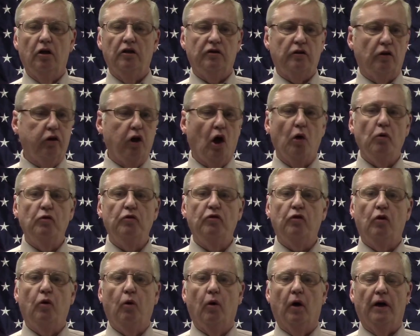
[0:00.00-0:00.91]

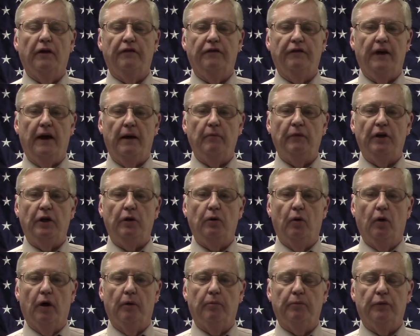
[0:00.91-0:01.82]
closed court, family
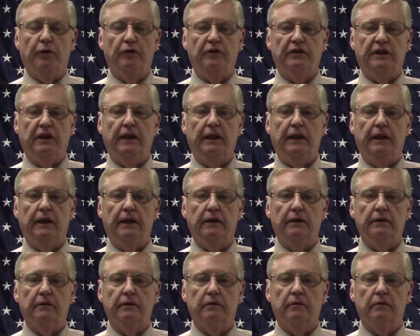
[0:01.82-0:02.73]
court
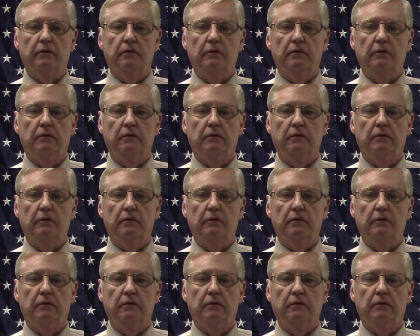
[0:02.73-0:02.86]
proceedings.